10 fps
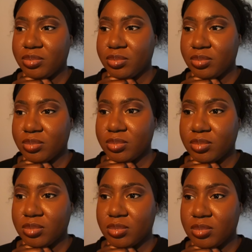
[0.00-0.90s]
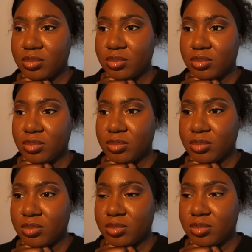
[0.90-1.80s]

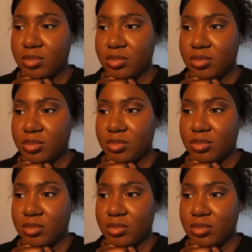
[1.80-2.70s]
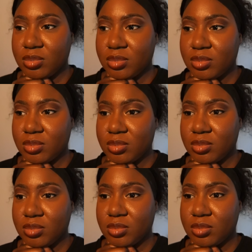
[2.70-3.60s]

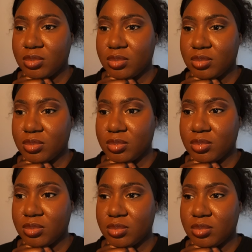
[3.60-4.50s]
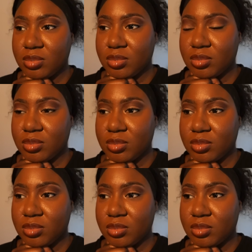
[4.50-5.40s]

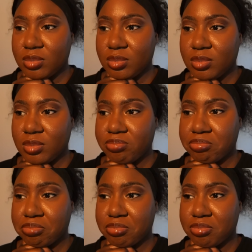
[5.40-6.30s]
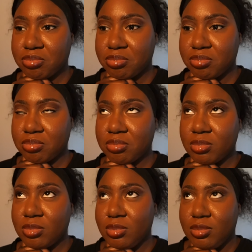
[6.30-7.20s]

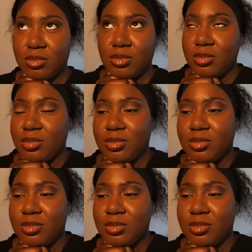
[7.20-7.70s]
Nobody speaks.